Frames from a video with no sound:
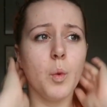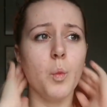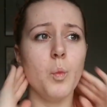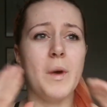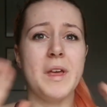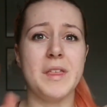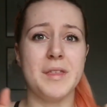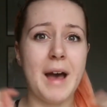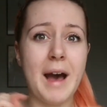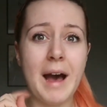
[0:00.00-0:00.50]

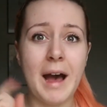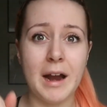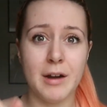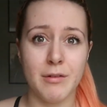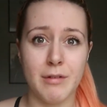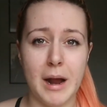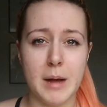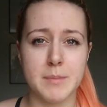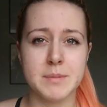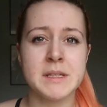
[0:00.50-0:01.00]
with high
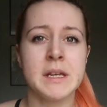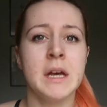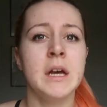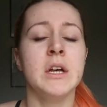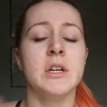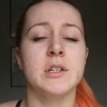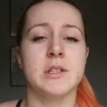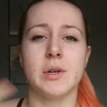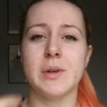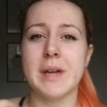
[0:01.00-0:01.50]
reps.
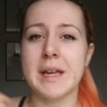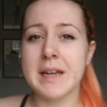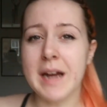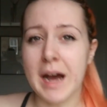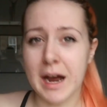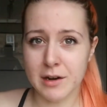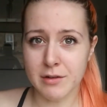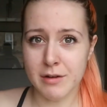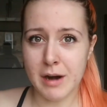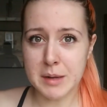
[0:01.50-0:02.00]
So in
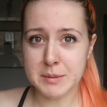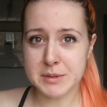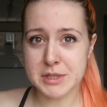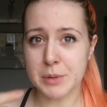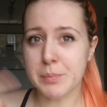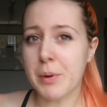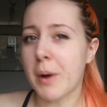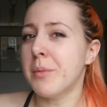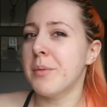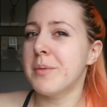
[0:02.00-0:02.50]
high reps,
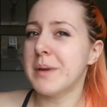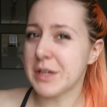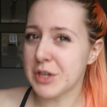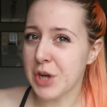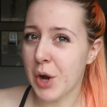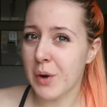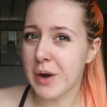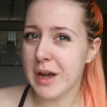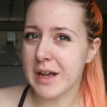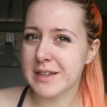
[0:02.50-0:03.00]
you'll probably
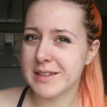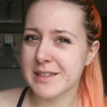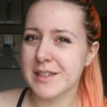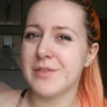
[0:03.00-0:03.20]
notice,